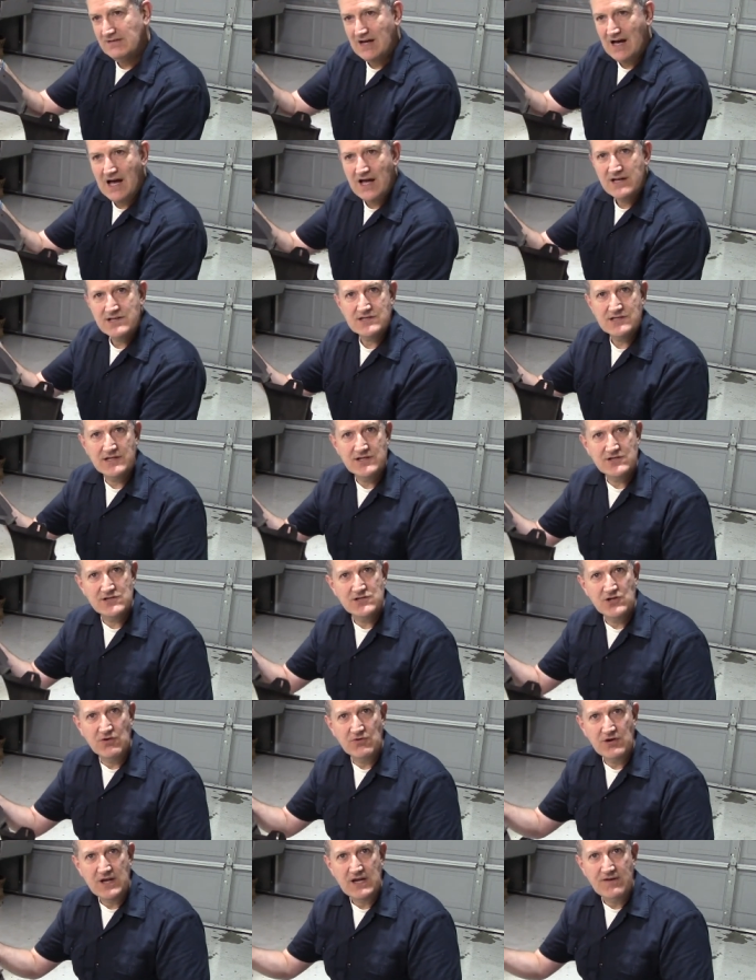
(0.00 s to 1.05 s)
honestly there's
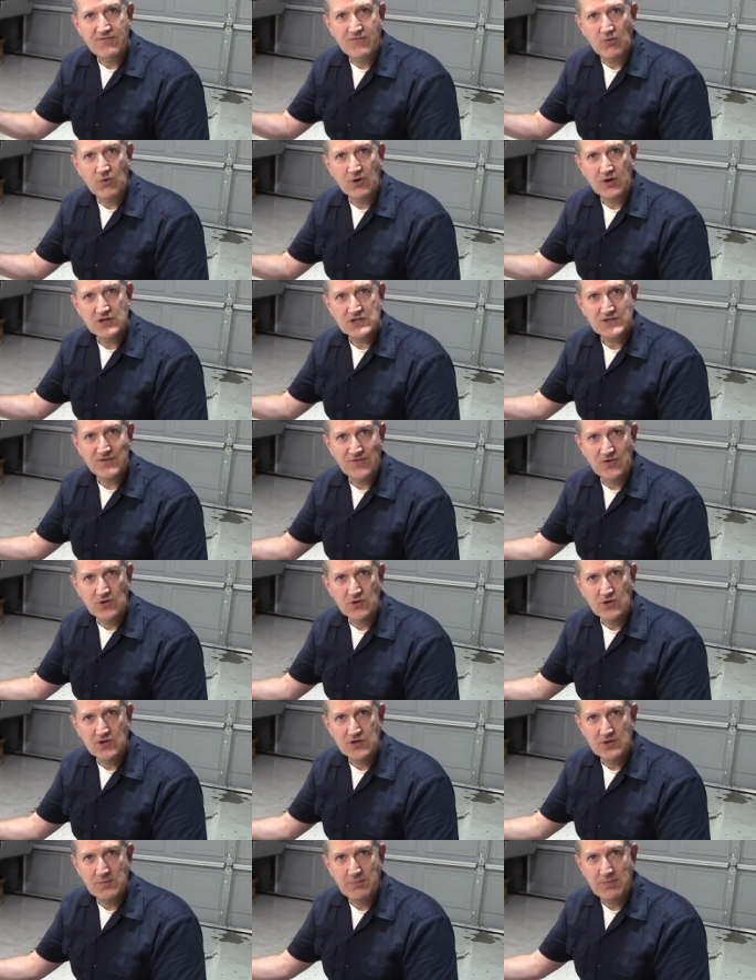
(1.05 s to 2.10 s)
no need for it because if you
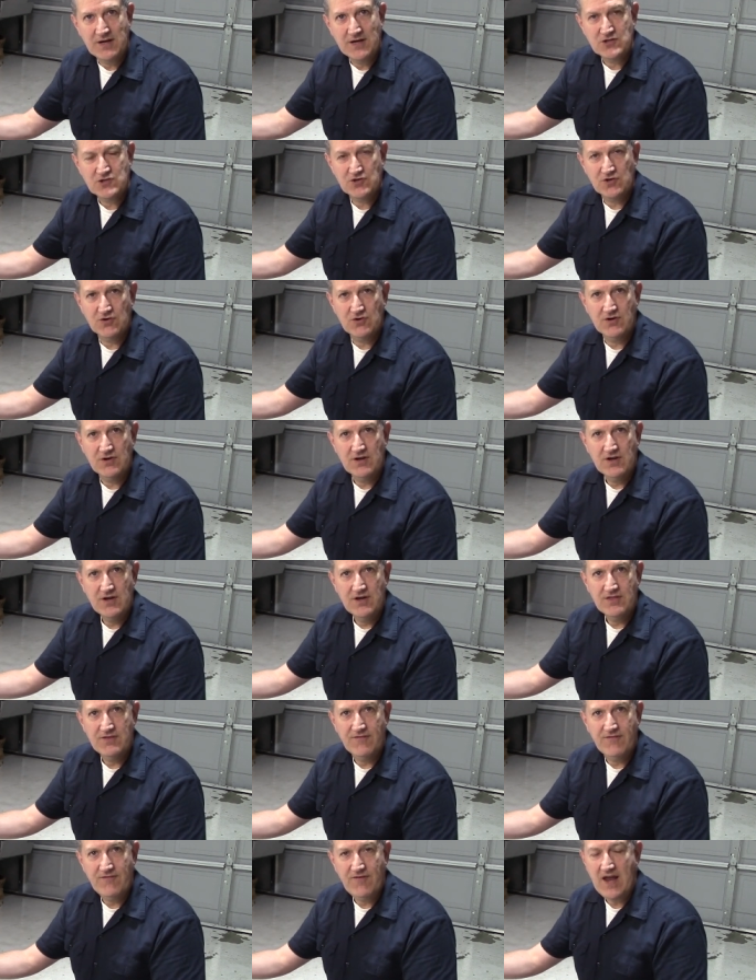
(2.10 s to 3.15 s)
look at the picture,
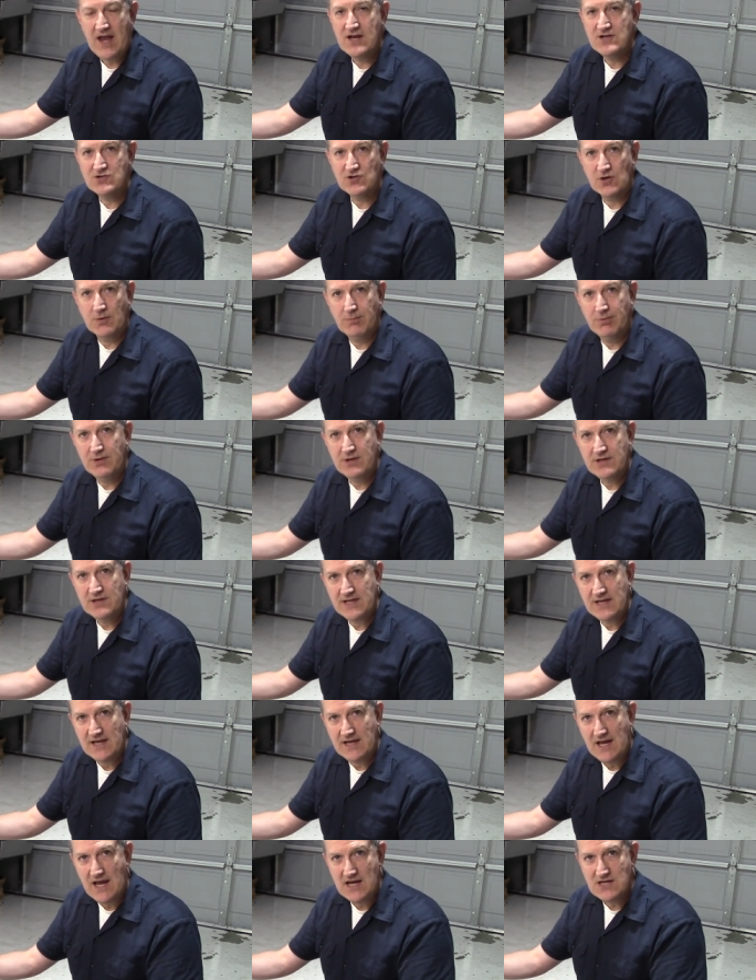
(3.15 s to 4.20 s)
the fans are
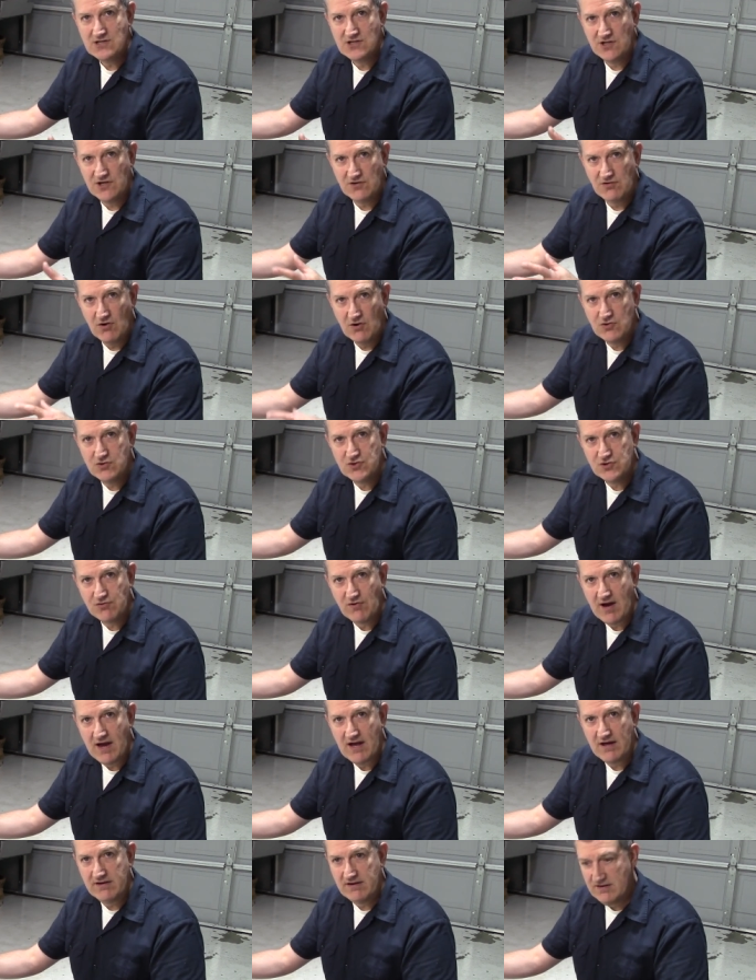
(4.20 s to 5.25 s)
completely encased in their own
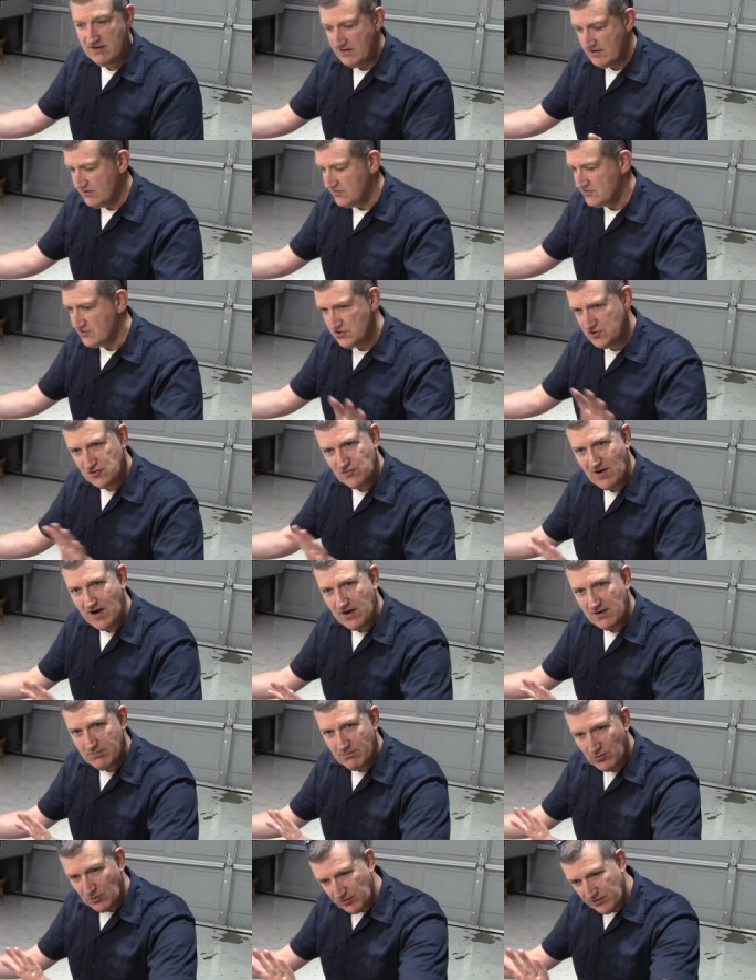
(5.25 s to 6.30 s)
shroud and then there's a
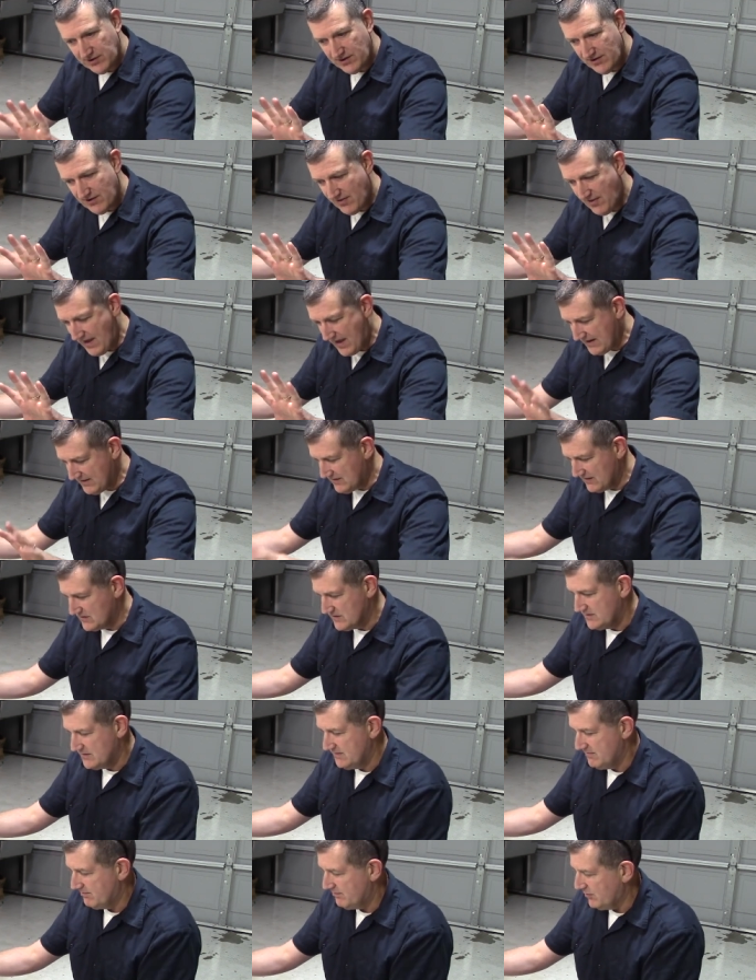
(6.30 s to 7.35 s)
shroud bolted to that
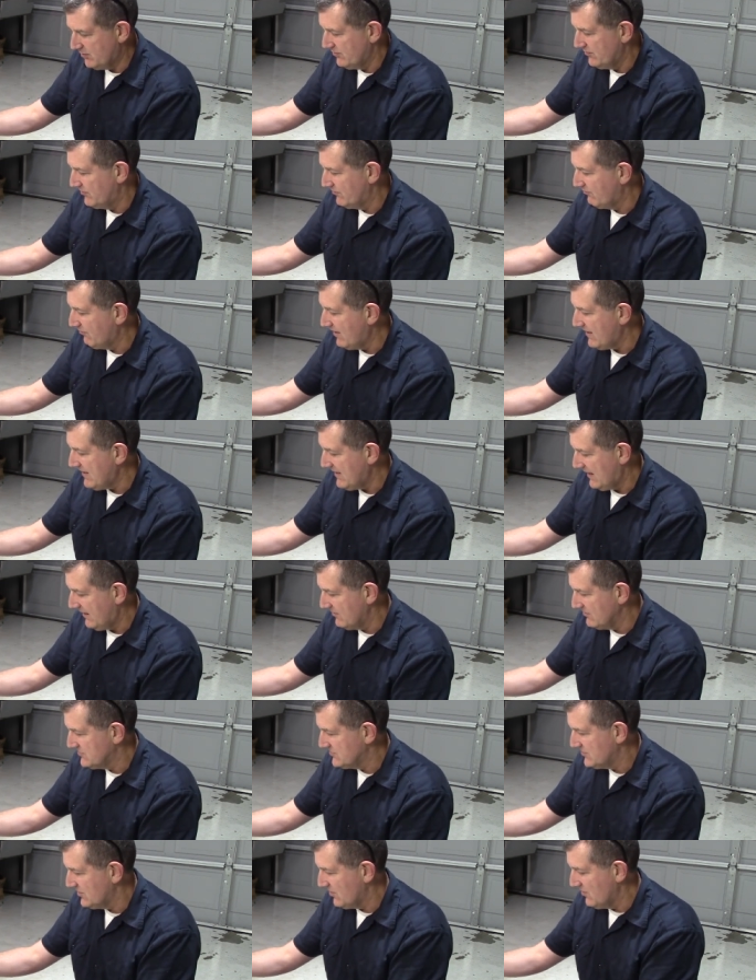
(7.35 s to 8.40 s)
that's bolted to the
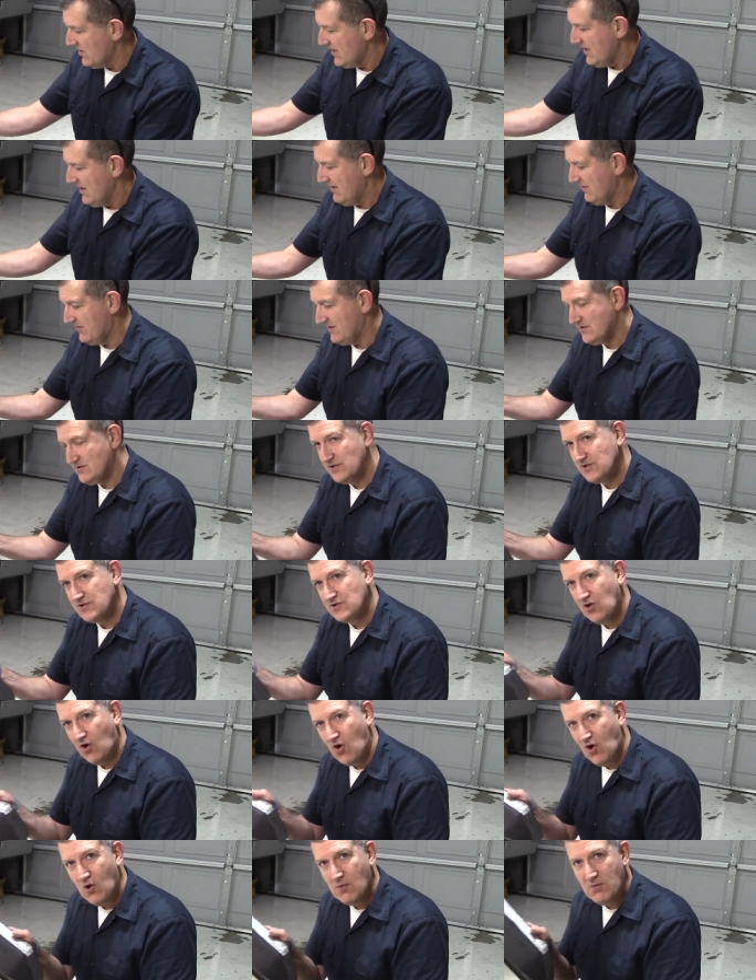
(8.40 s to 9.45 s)
radiator. So this
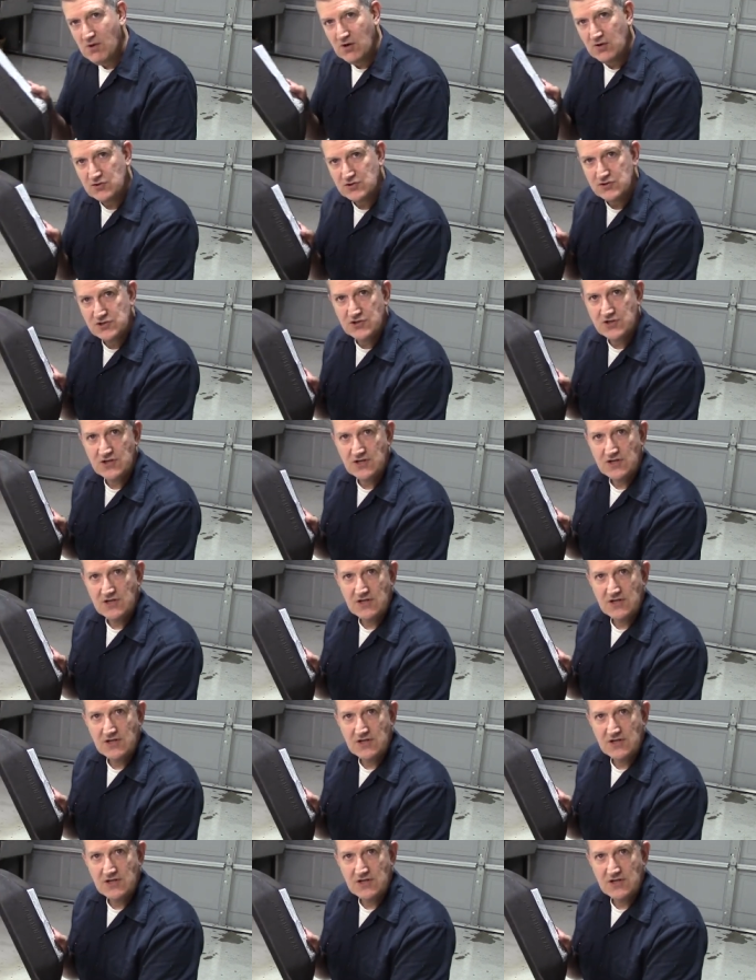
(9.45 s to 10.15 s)
is almost